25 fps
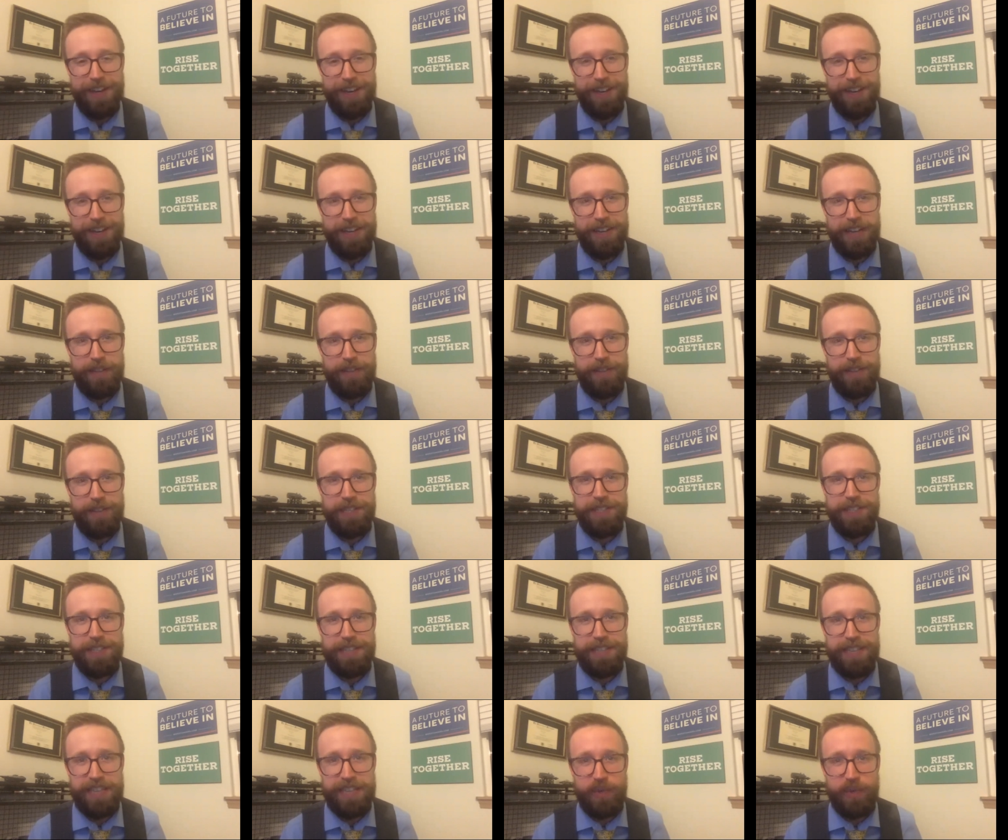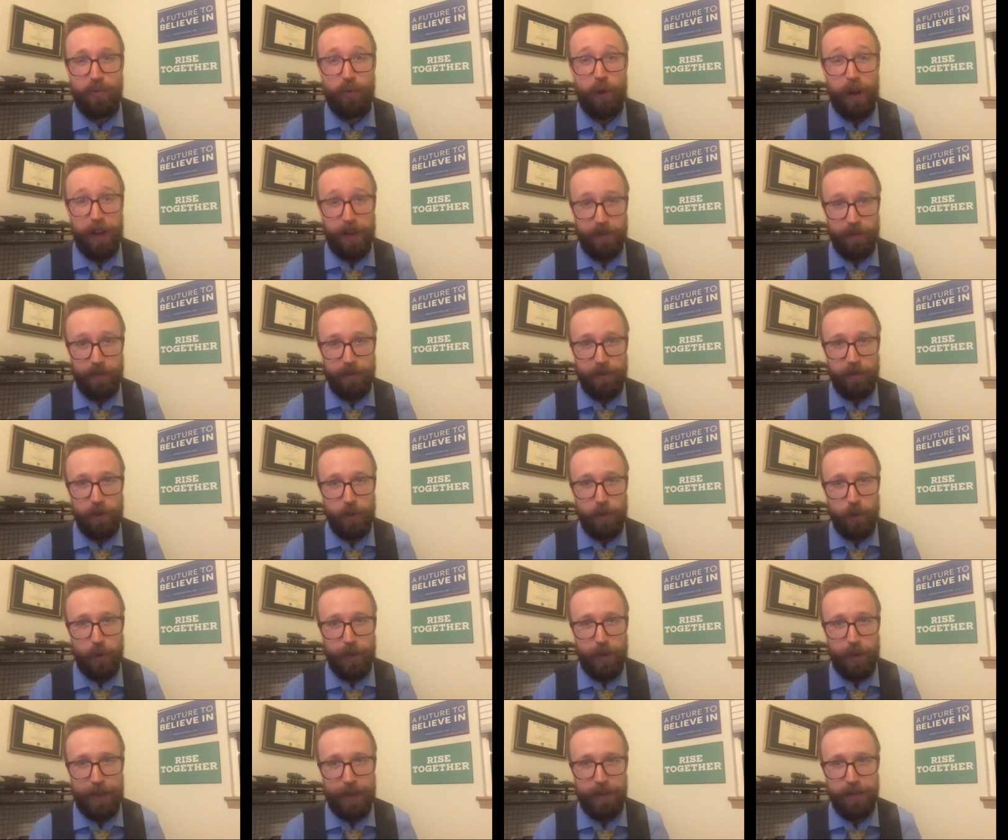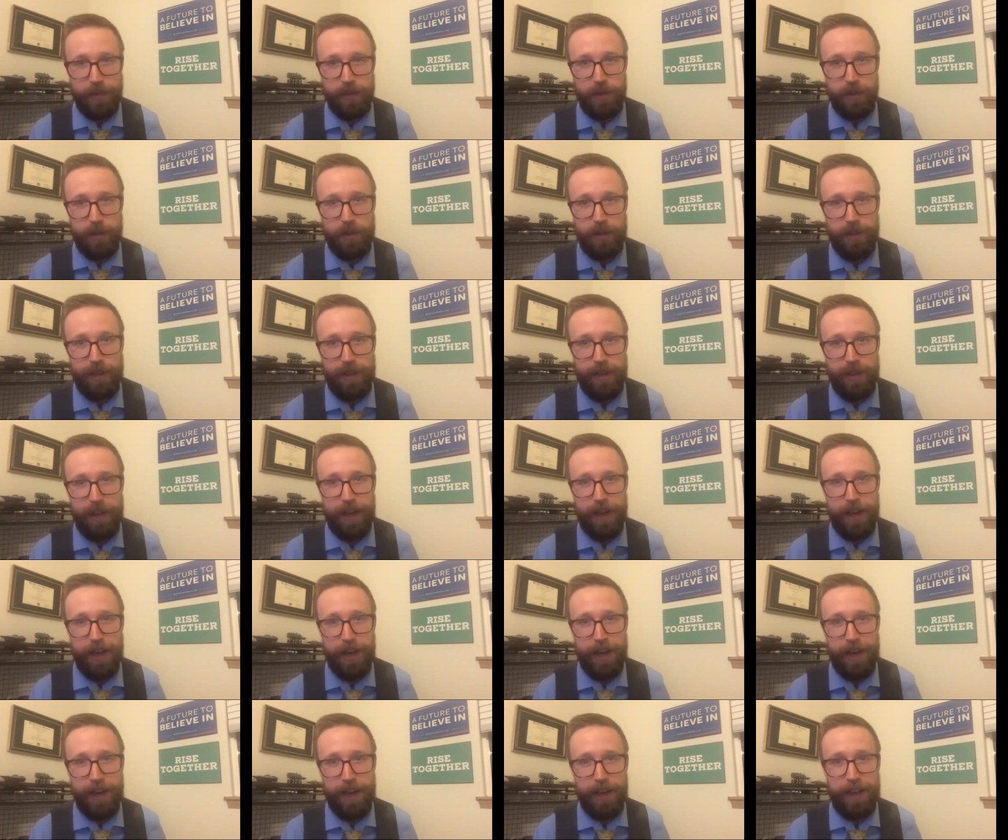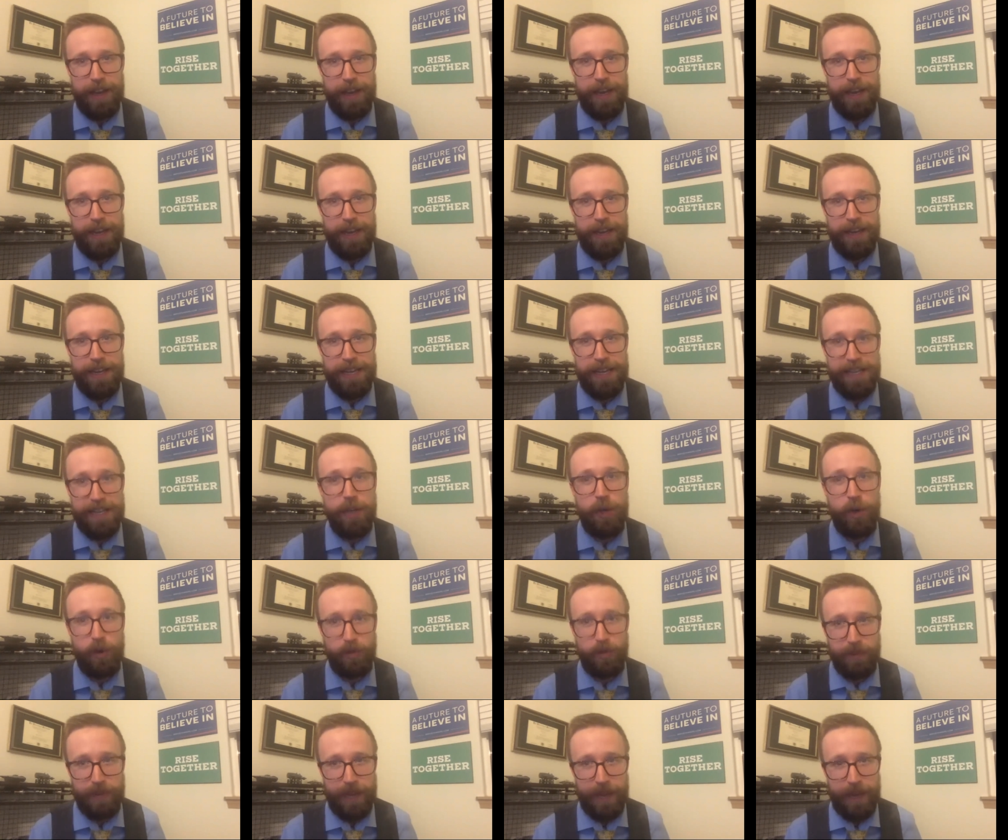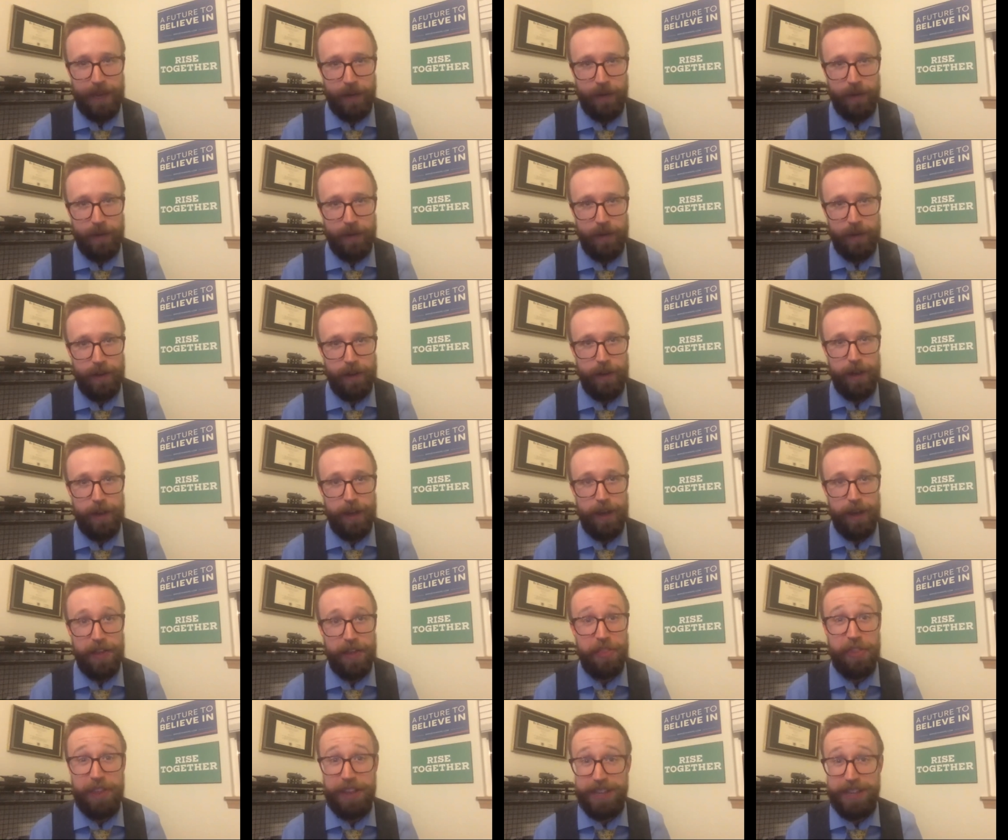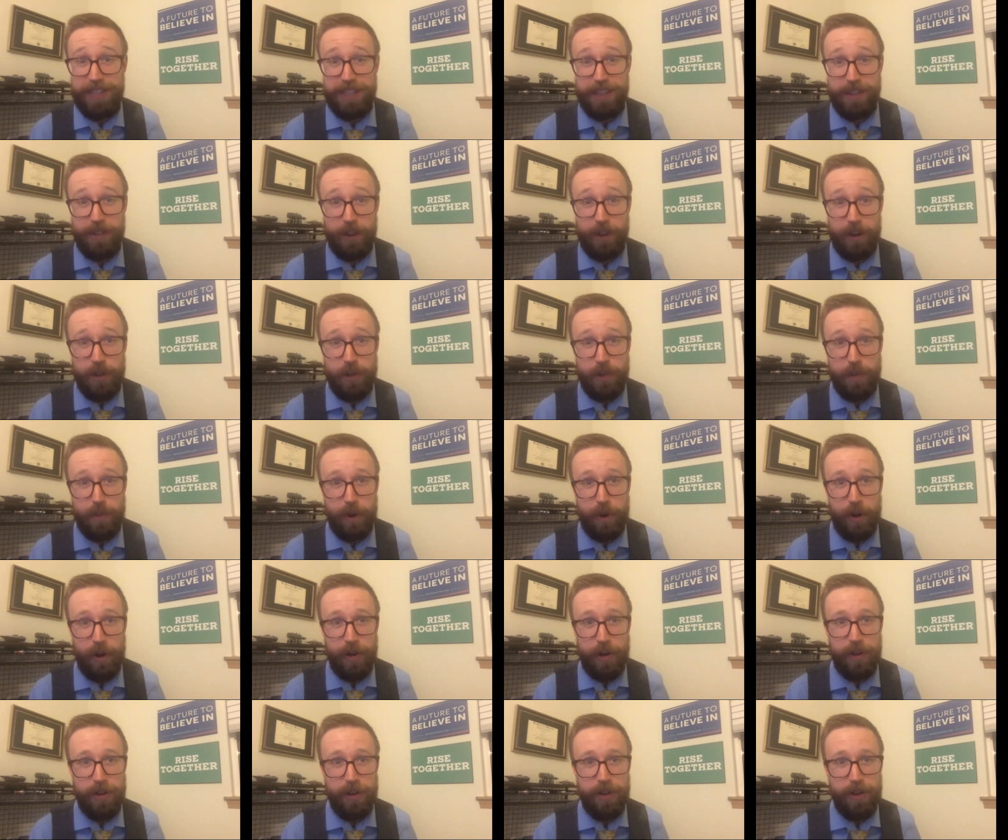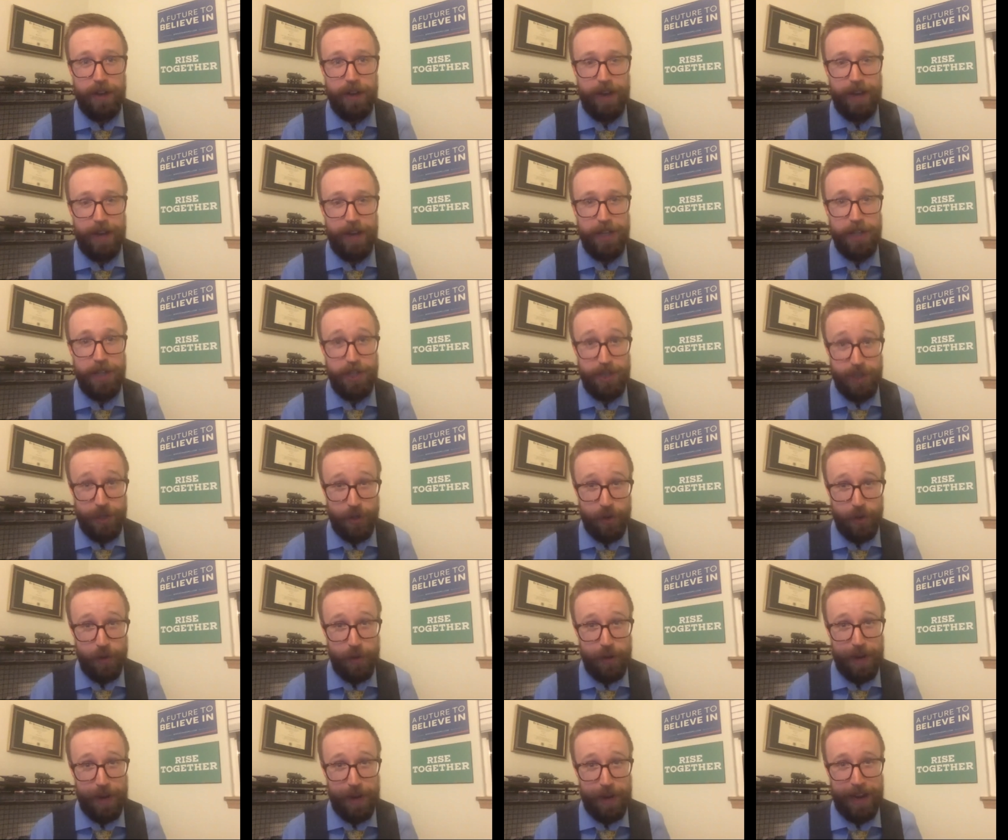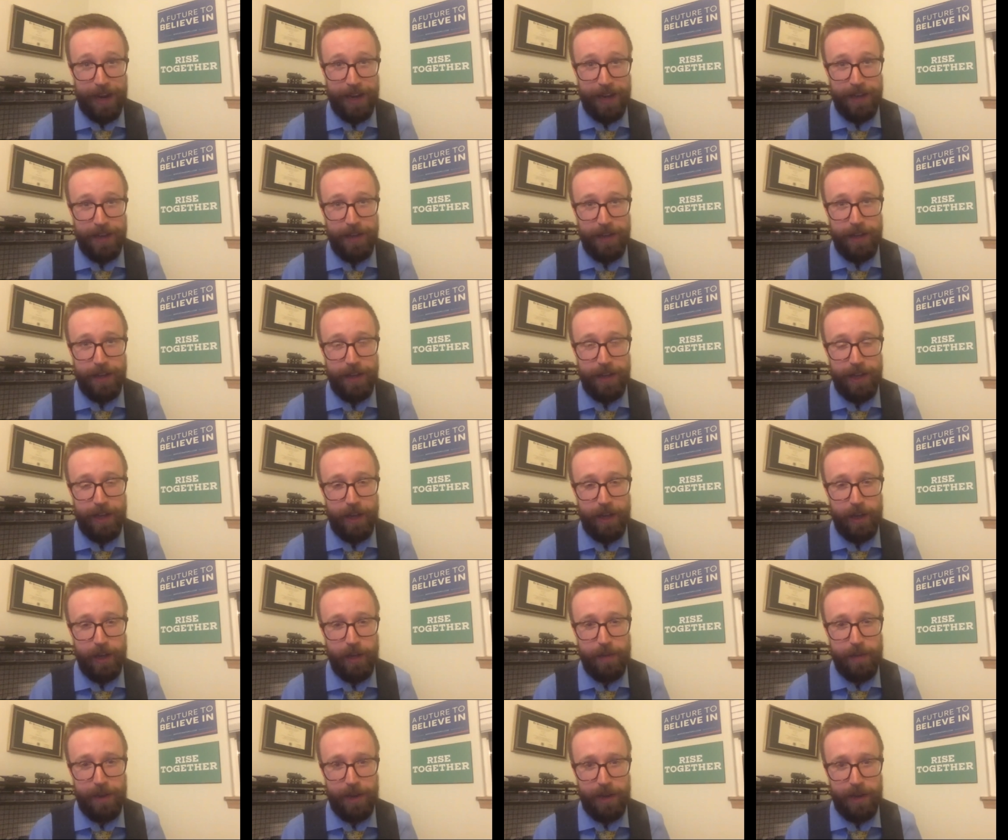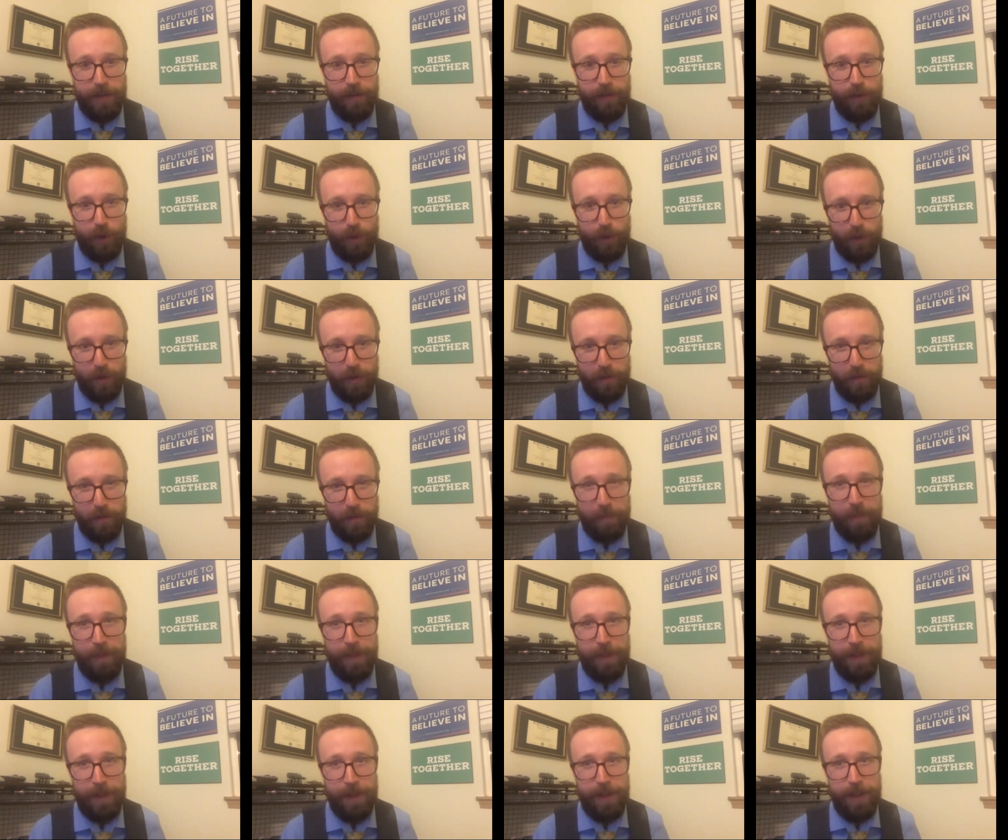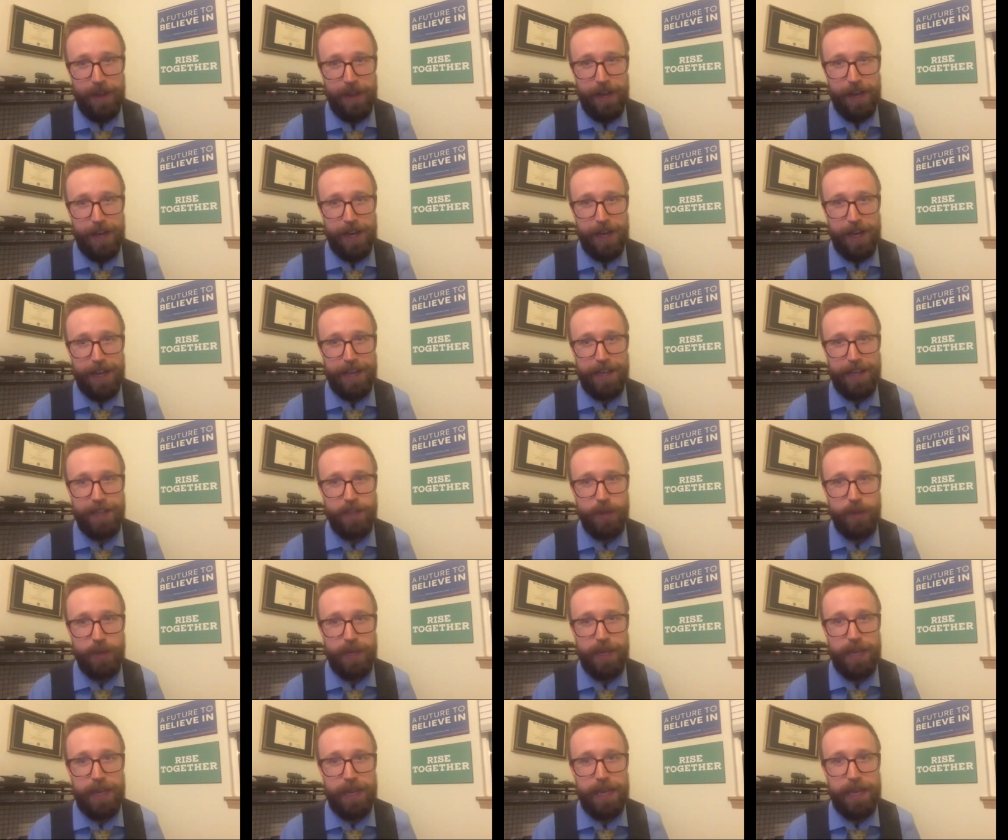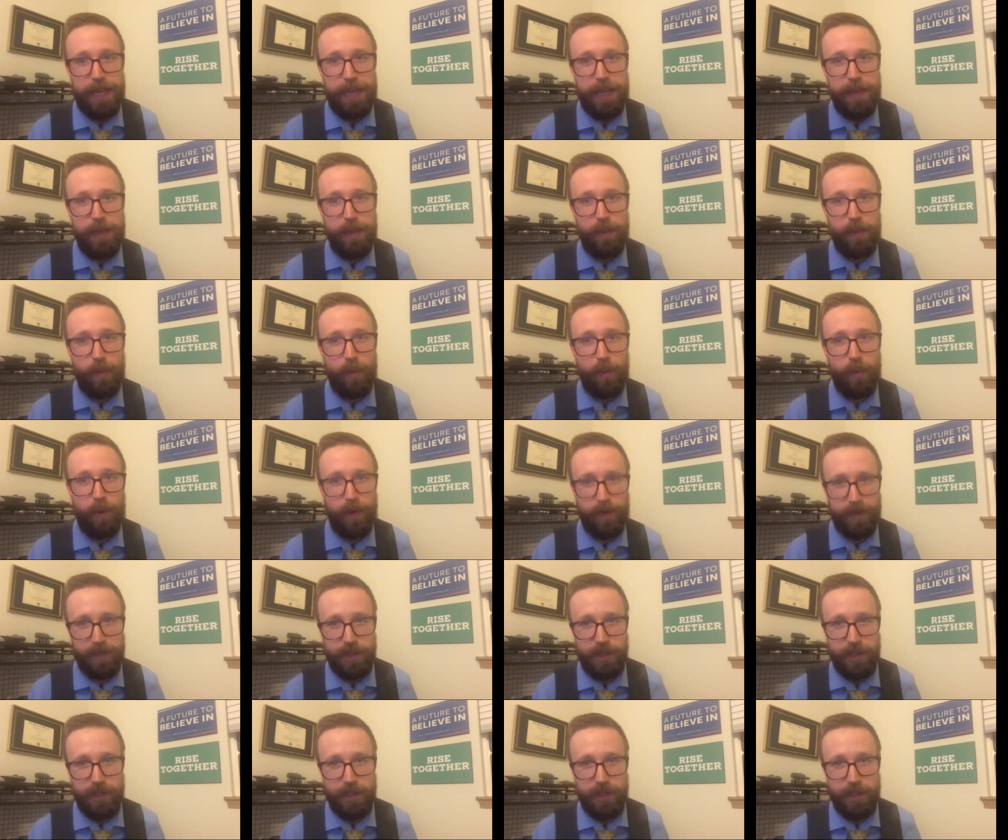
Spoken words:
David says that he's running for local council in his hometown, thanks in large part to you and Humanity Forward. And so he wants